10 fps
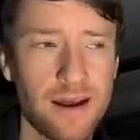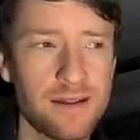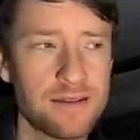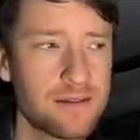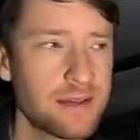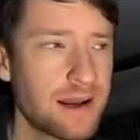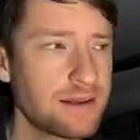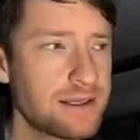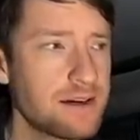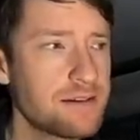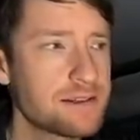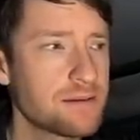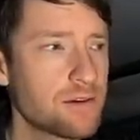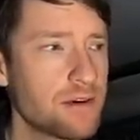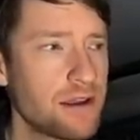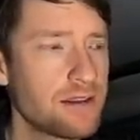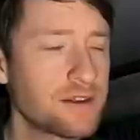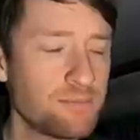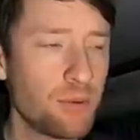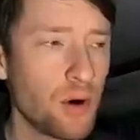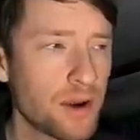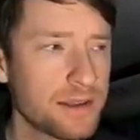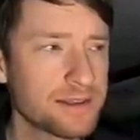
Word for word: And the idea is I'm creating this book.